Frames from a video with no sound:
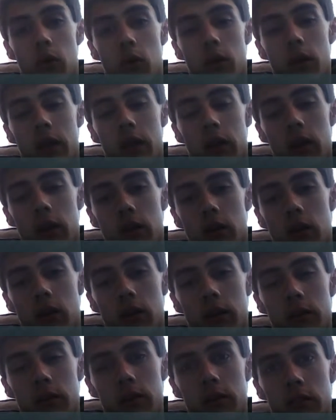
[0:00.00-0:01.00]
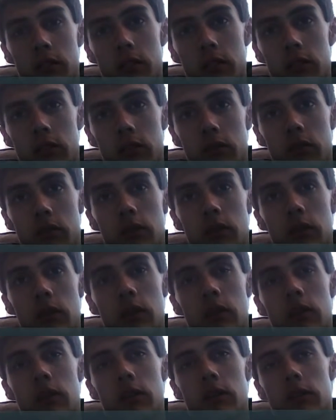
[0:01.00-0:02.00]
what kind of cardio they should do.
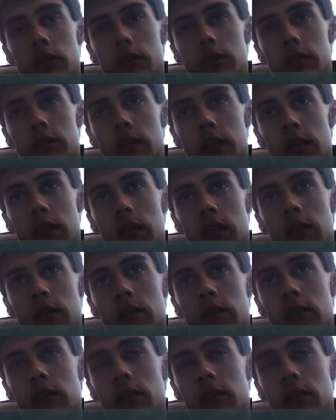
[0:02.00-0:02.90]
So say